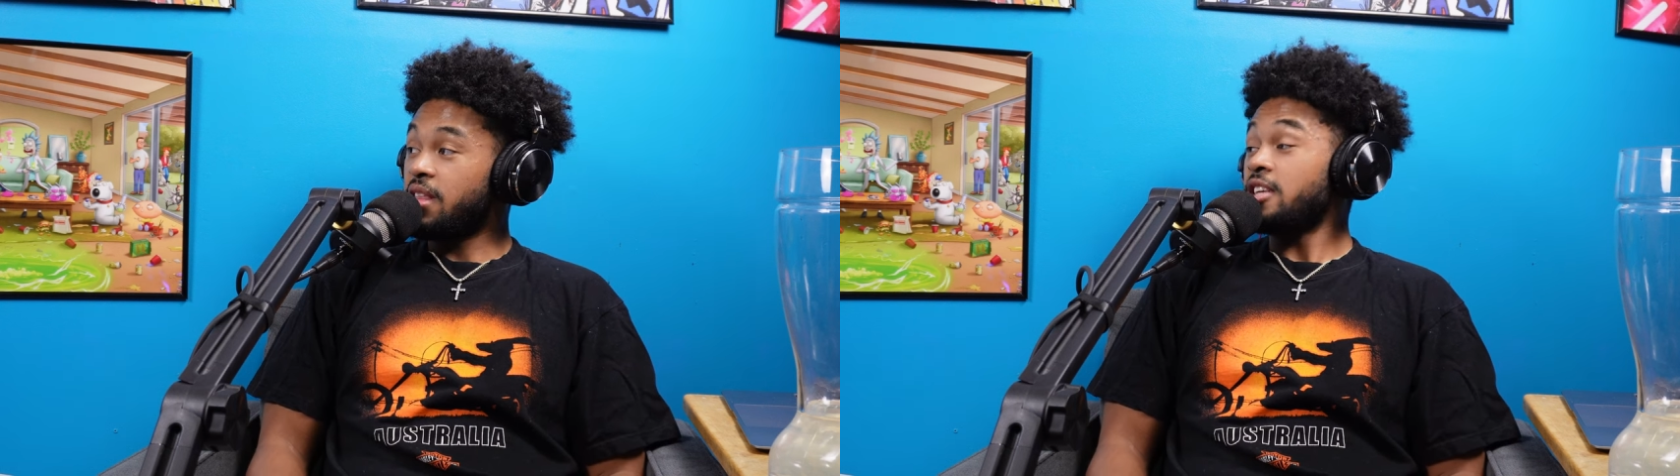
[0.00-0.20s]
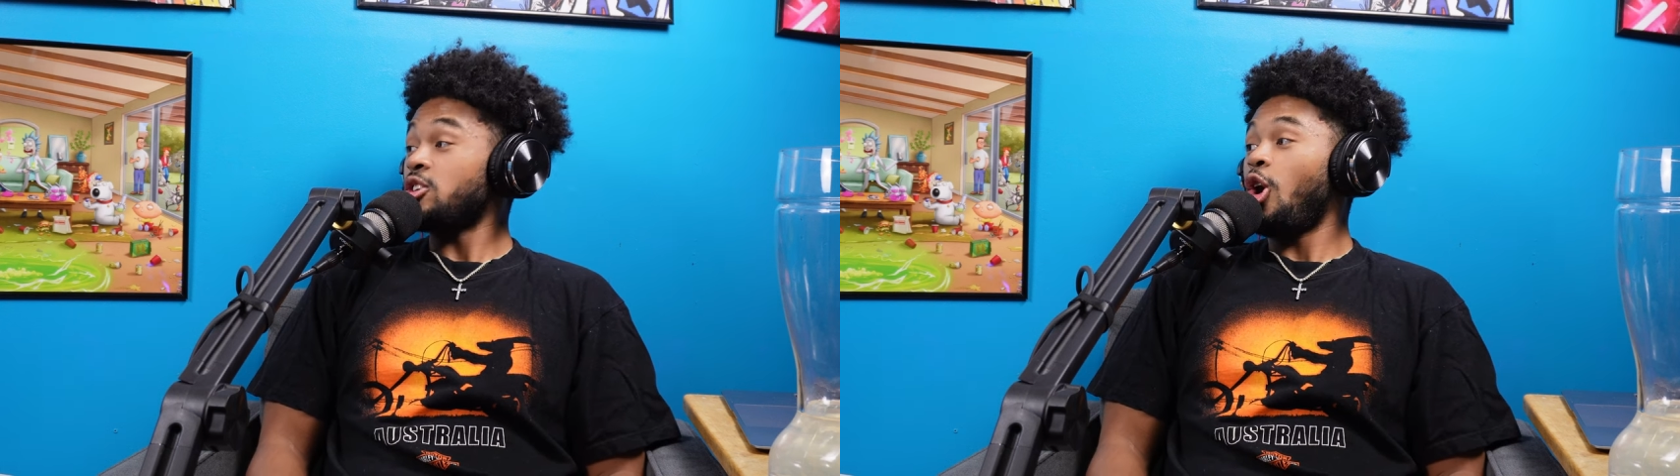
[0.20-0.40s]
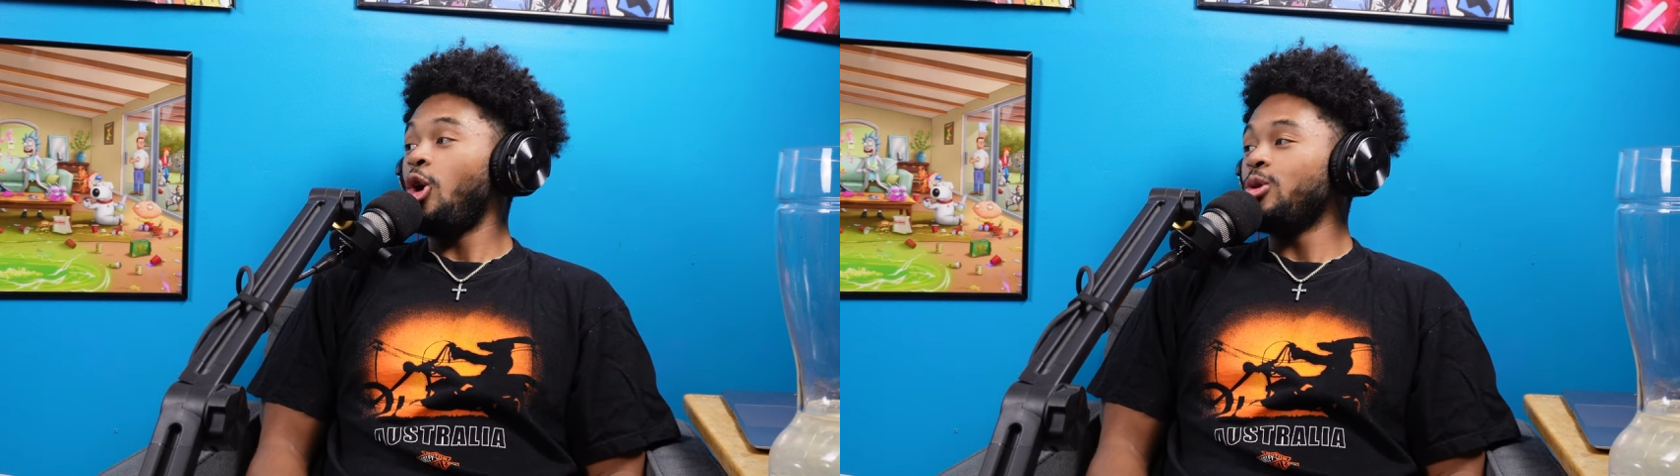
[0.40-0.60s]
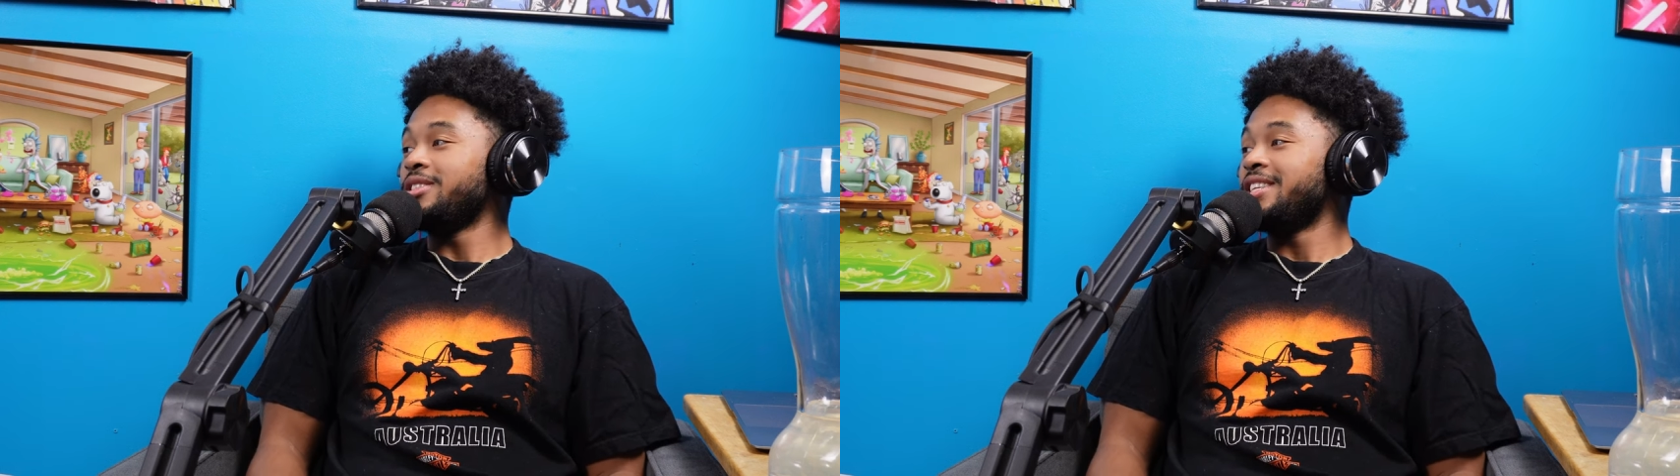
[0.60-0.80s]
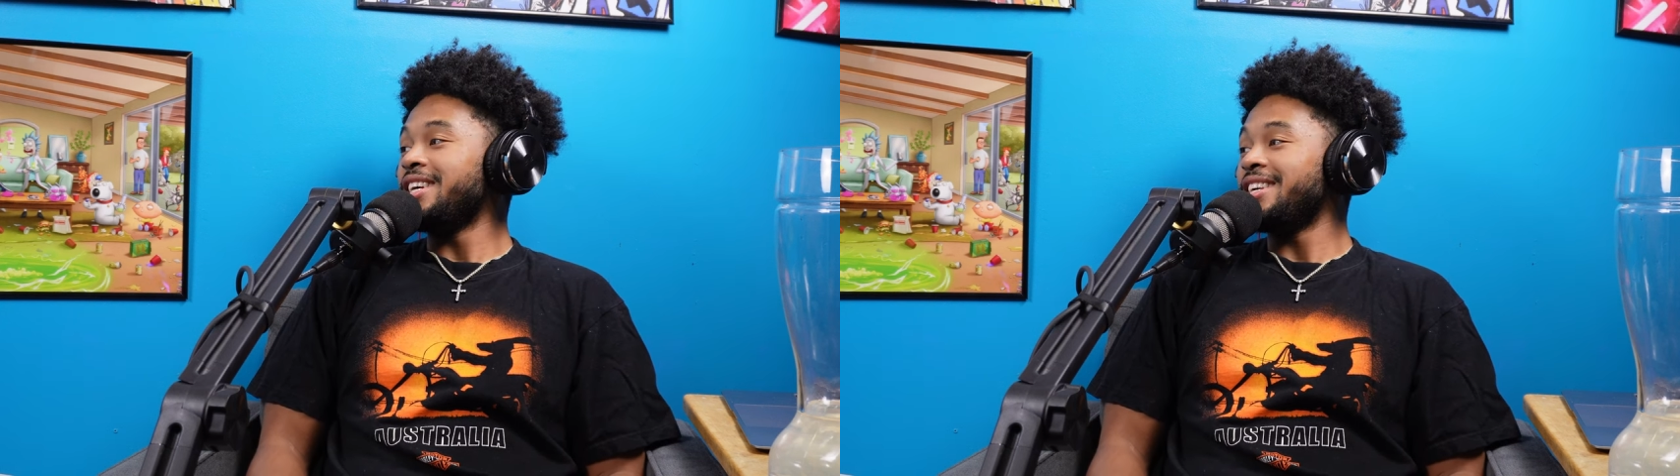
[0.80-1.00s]
That's O
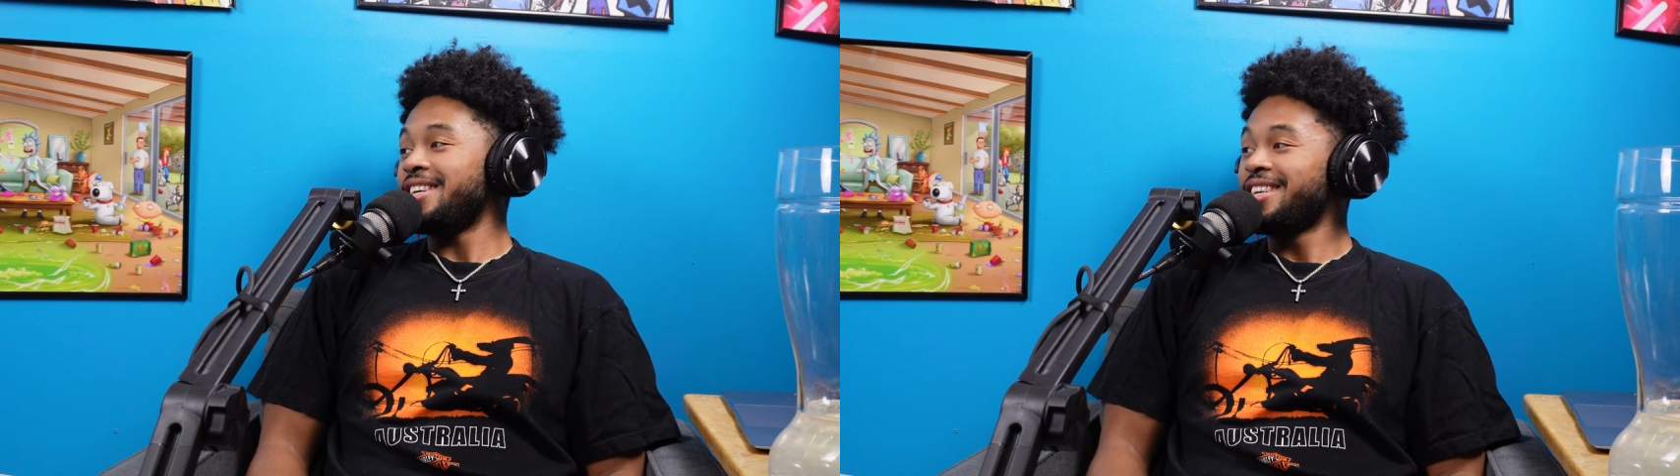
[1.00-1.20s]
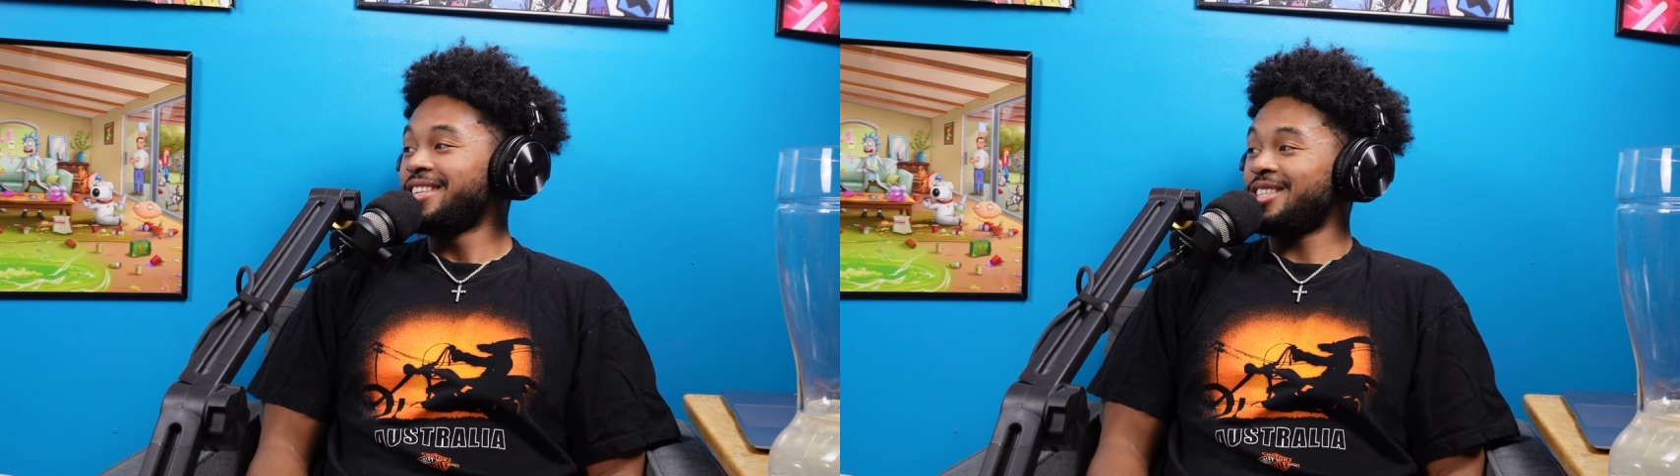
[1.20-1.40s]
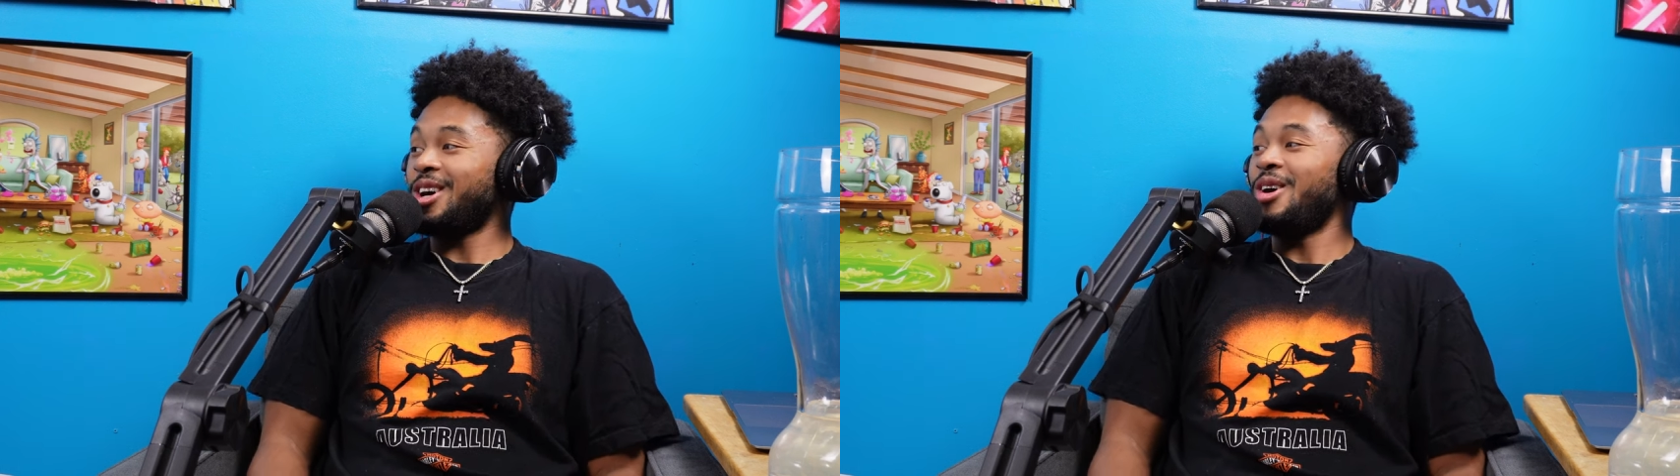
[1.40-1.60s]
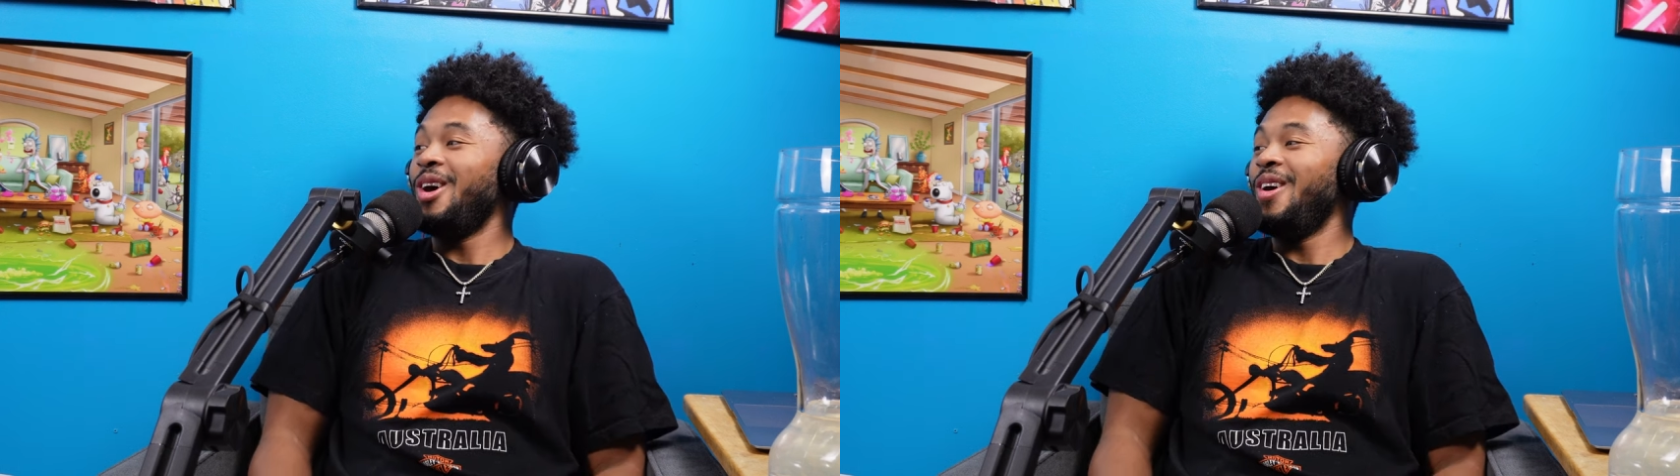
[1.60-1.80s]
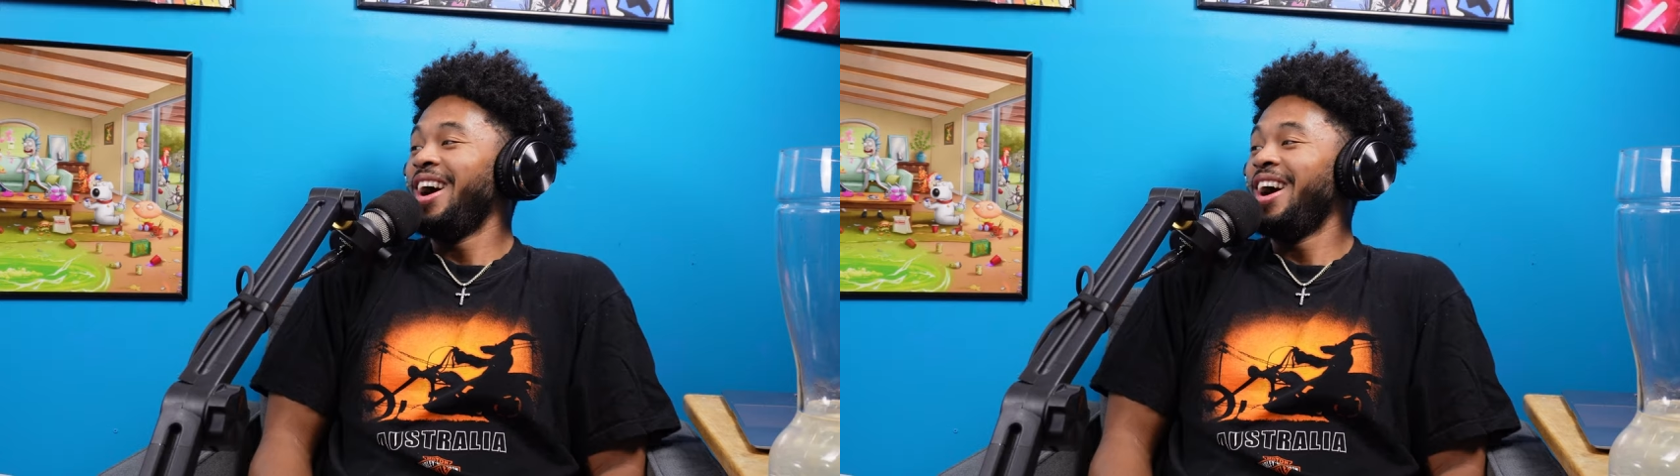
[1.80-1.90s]
D. So...